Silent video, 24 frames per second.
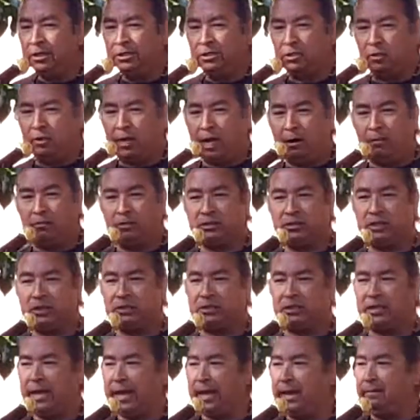So that was
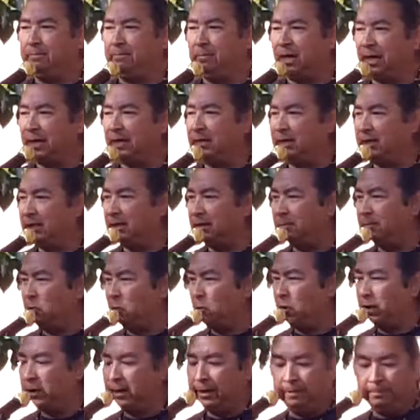his name, Lightning
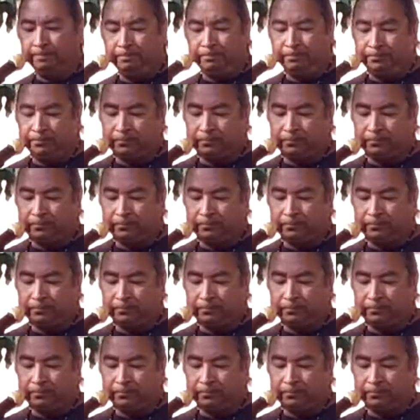Boy.